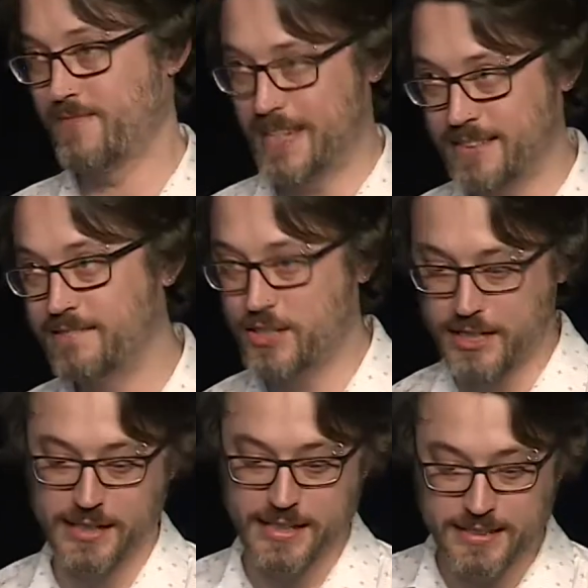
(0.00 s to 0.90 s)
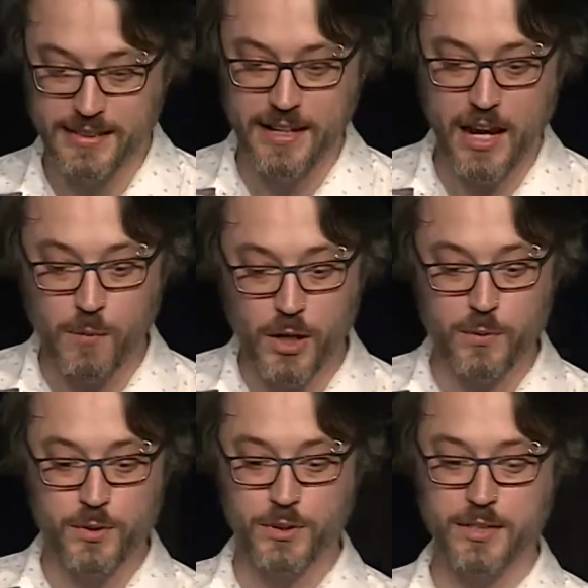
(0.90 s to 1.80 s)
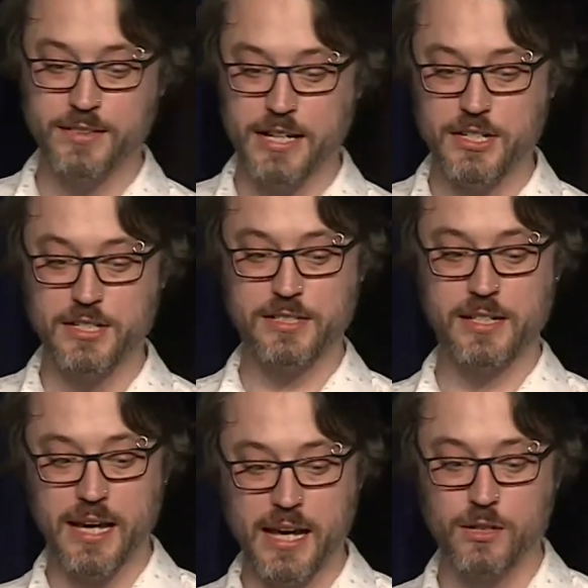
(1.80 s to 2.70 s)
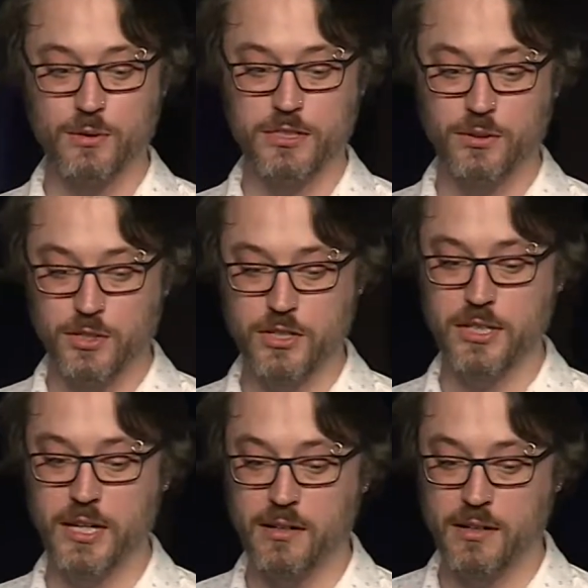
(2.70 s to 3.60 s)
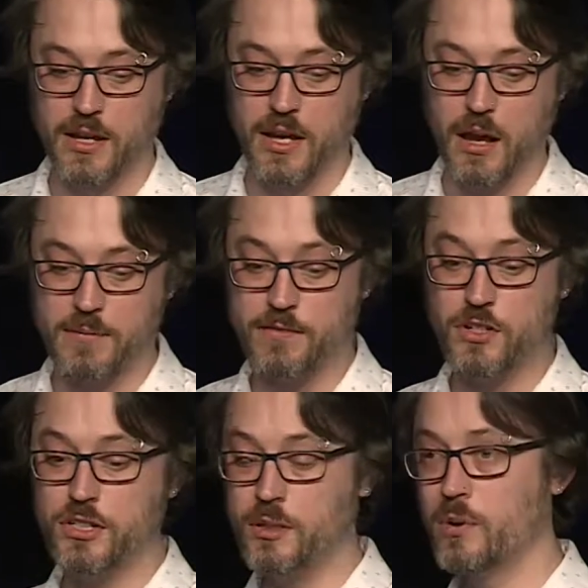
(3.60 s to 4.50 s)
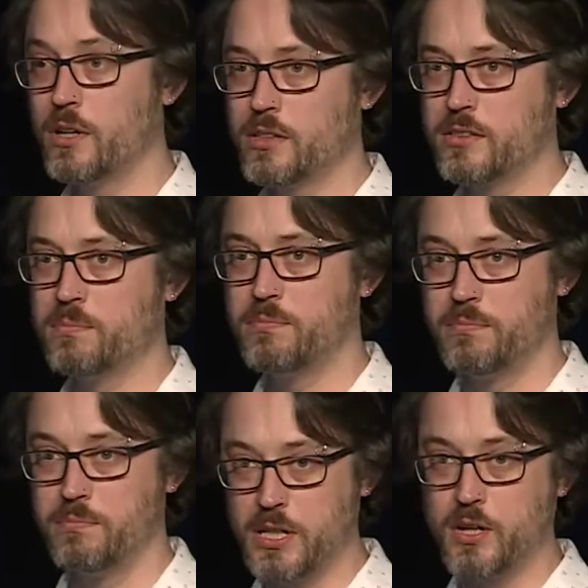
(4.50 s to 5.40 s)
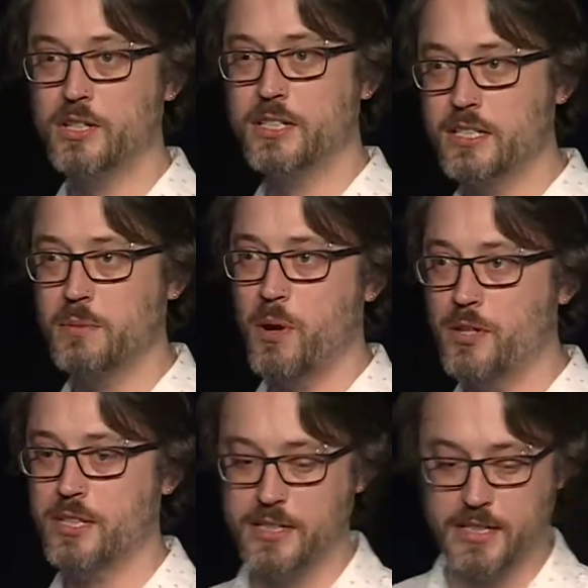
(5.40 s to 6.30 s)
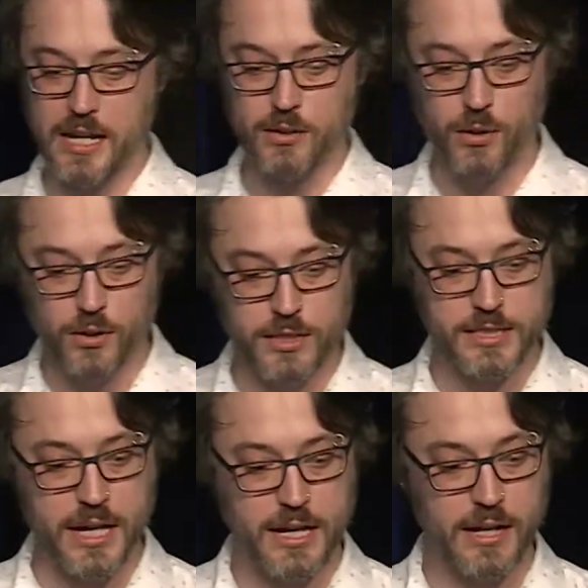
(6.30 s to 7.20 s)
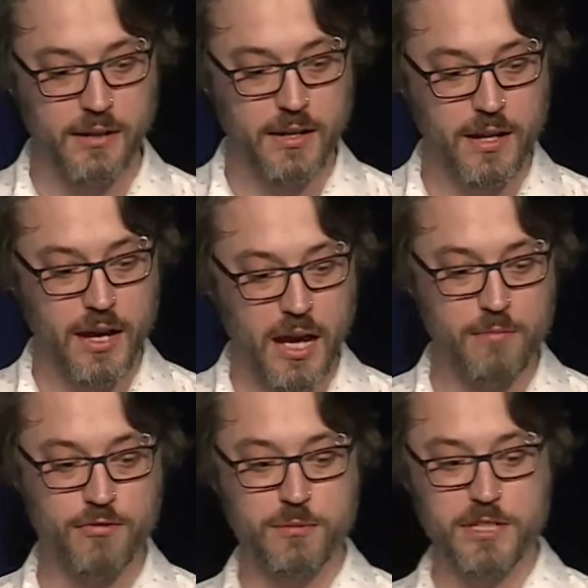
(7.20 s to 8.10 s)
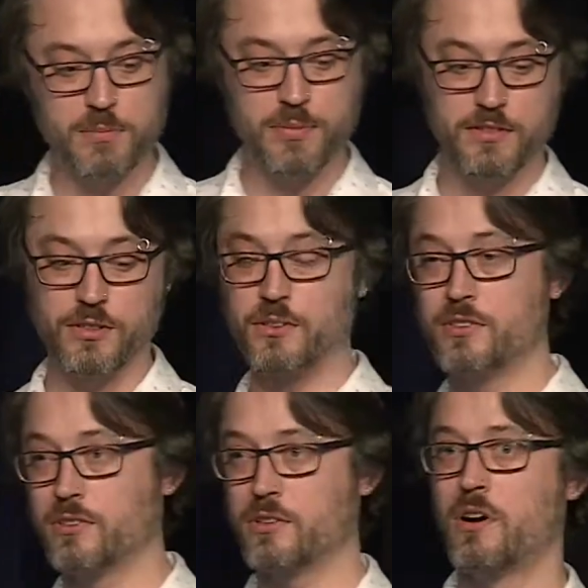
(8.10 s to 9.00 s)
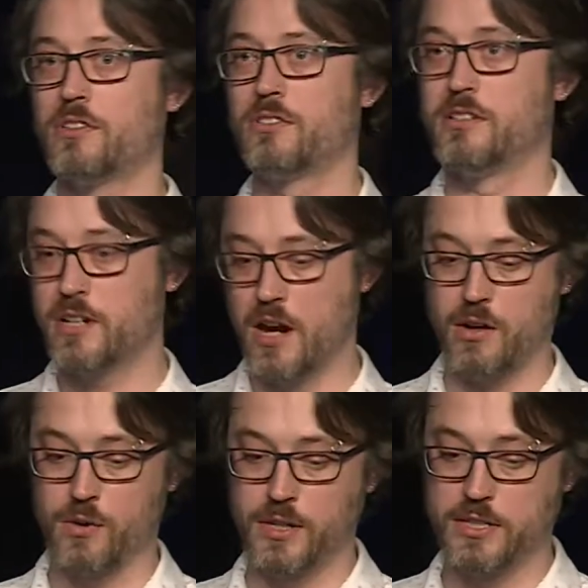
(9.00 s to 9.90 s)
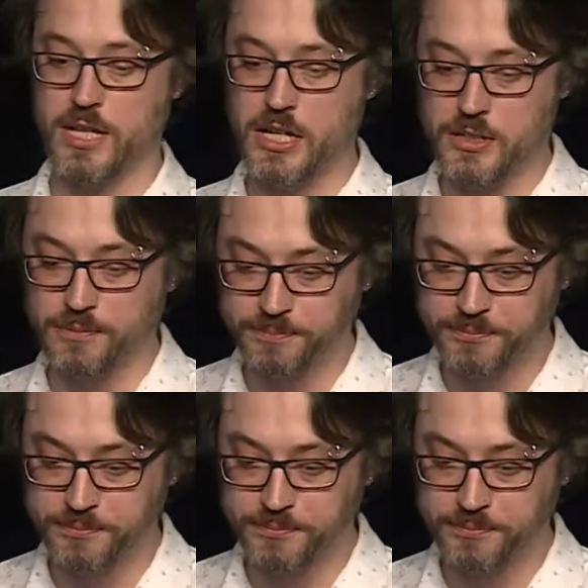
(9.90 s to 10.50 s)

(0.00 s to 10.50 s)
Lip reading: It still is. I'm working with organizations today who are still using it. They've usually worked because they're supposed to contain all the data from disparate sources across your entire organization.